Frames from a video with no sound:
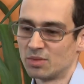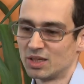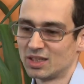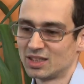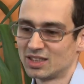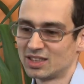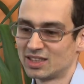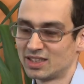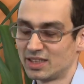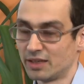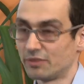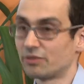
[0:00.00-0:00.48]

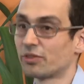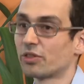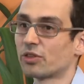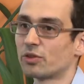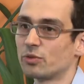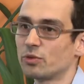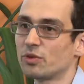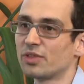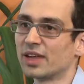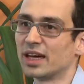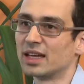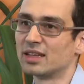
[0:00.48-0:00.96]
sift
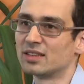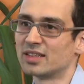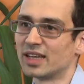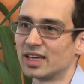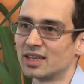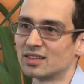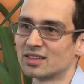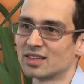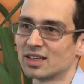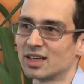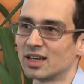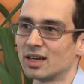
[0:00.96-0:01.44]
through that
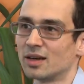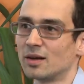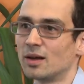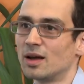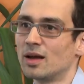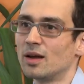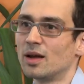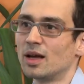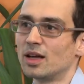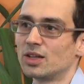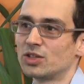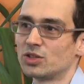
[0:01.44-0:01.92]
data
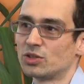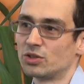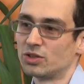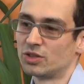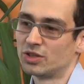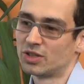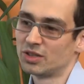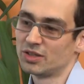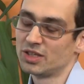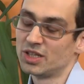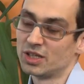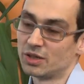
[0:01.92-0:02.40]
to
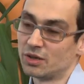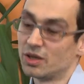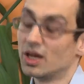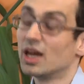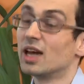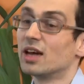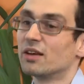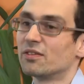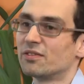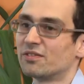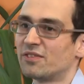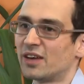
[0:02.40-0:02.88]

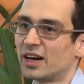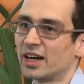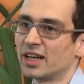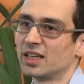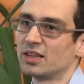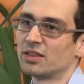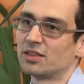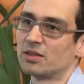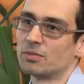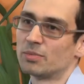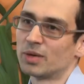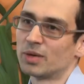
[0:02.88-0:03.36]
find the